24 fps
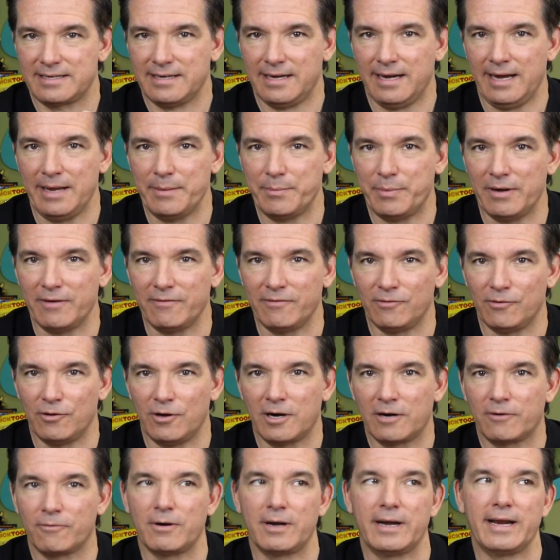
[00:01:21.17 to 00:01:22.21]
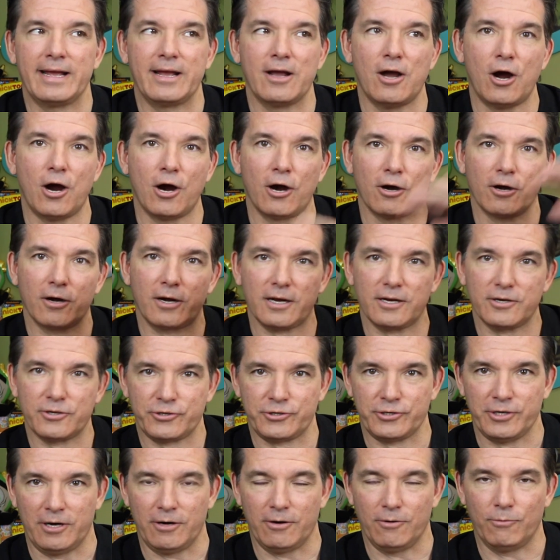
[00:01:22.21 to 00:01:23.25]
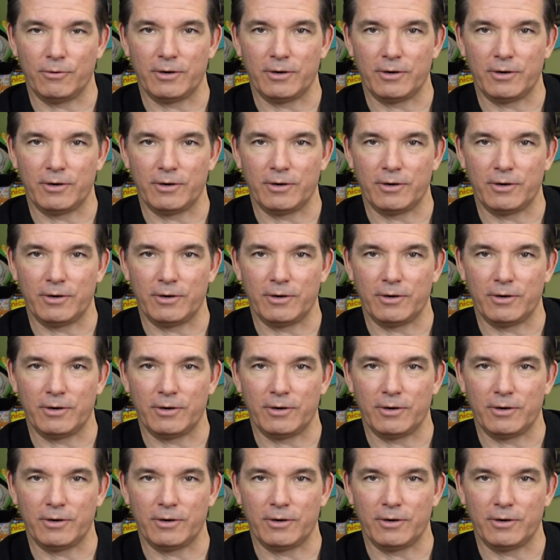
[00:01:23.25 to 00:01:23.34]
type of long-running arc show,